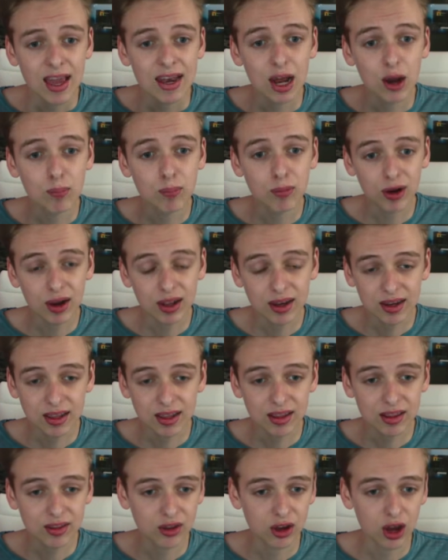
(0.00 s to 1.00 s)
Now
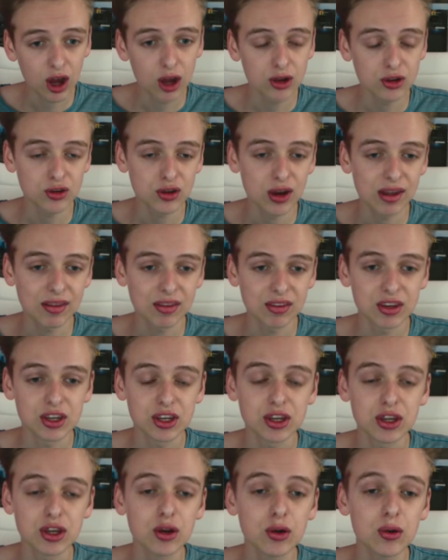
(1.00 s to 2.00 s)
brightness, contrast, and
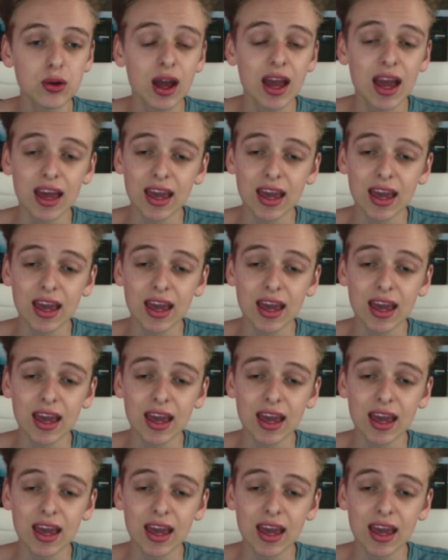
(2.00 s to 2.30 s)
hue